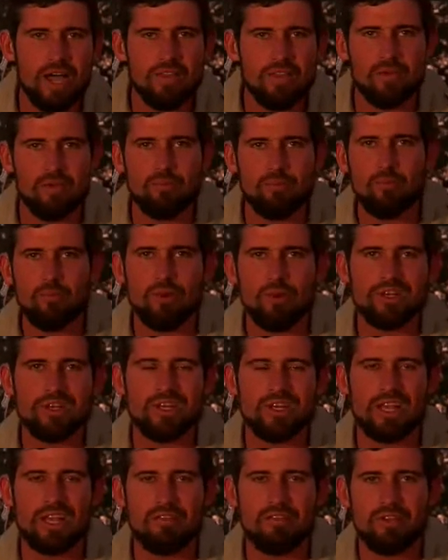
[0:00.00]
find them.
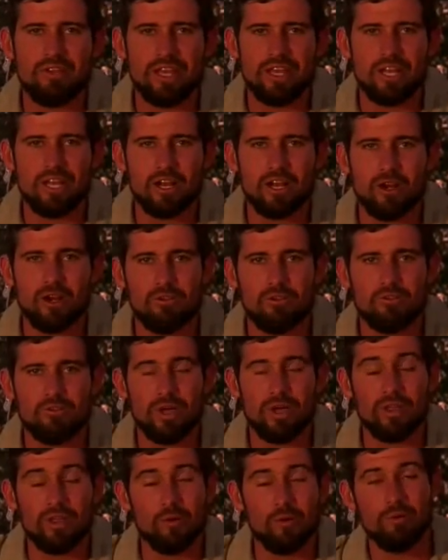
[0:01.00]
We didn't have any clue
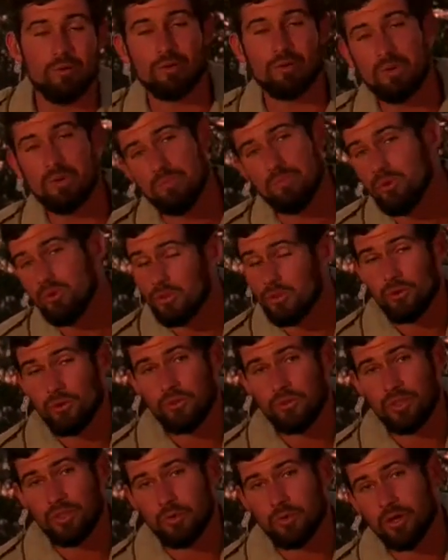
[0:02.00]
of where they were, but people
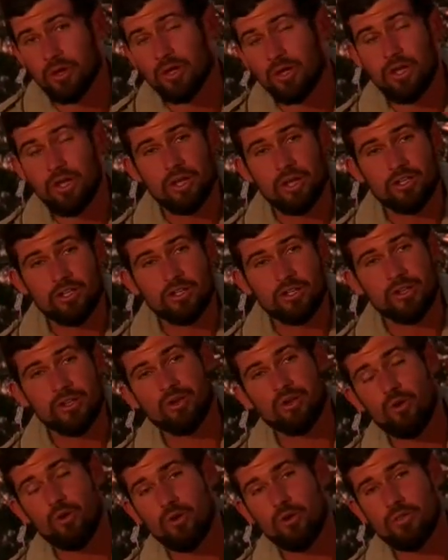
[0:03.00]
thought they were
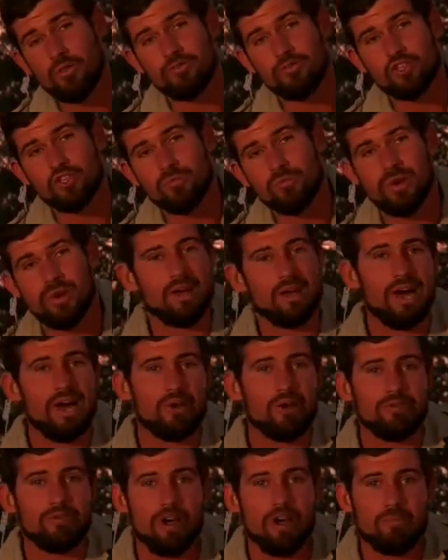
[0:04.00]
to the north of
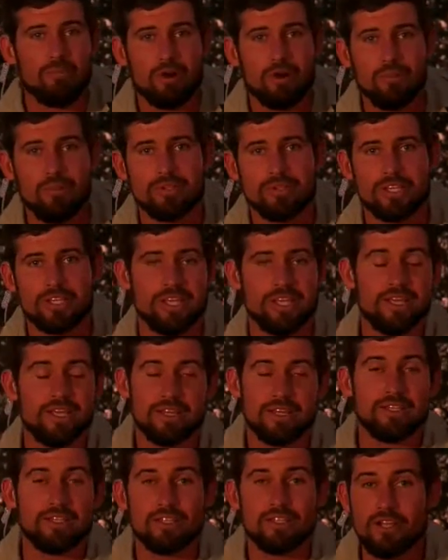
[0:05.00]
Djuma, out of our property.
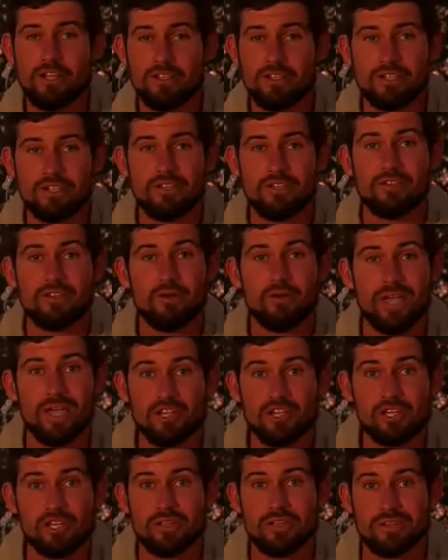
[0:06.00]
It turns out they
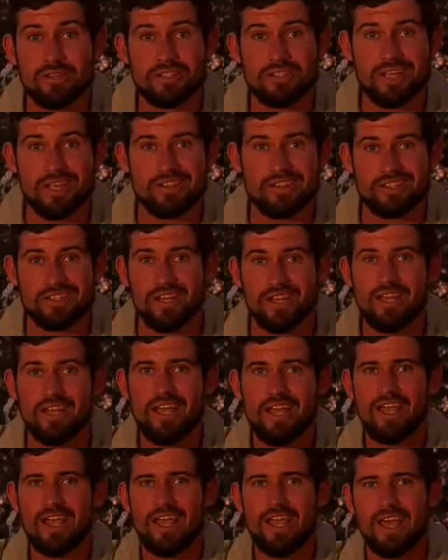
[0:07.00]
were actually in the
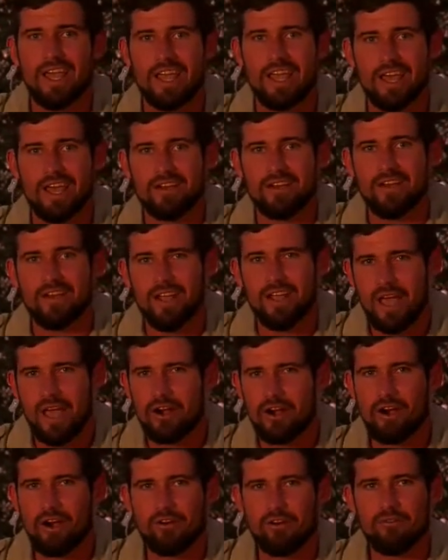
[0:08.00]
center. And
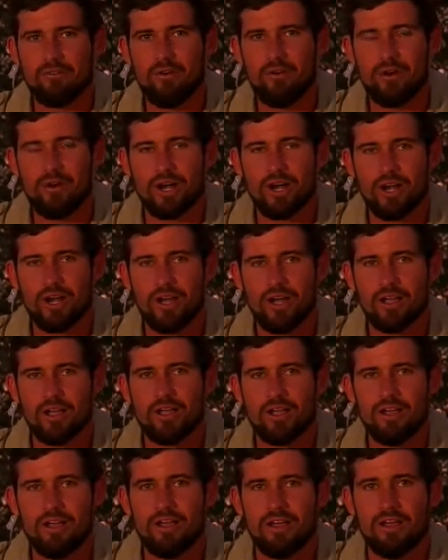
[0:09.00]
at around 4
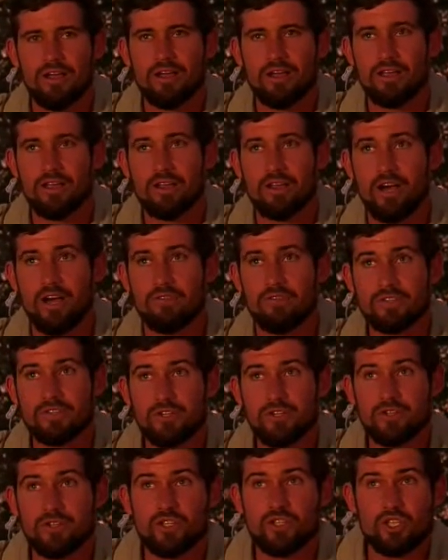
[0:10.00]
o'clock in the
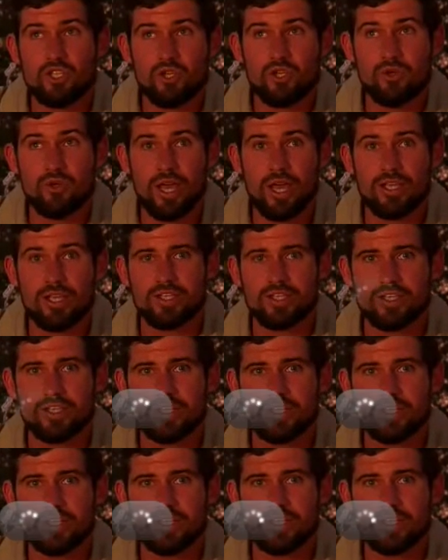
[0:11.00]
afternoon, 2 days,